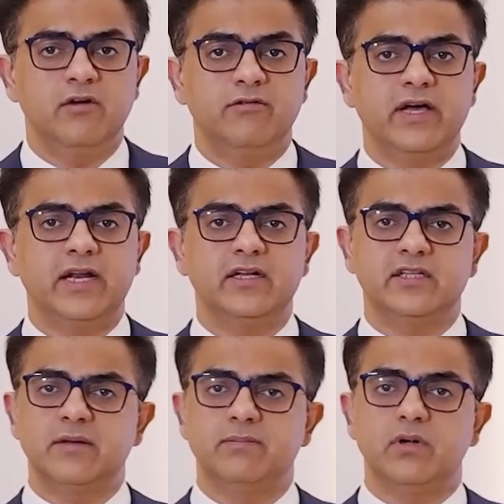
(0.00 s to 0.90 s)
wherein
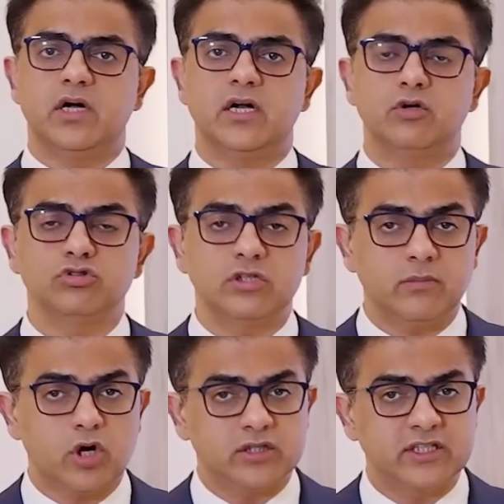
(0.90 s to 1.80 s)
they do some
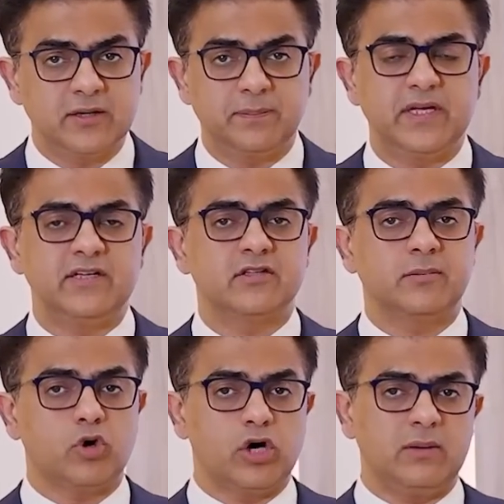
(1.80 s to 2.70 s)
hot therapies,
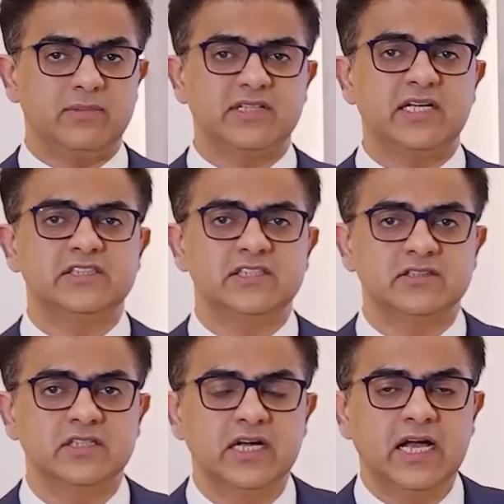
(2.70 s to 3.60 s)
some oil massages,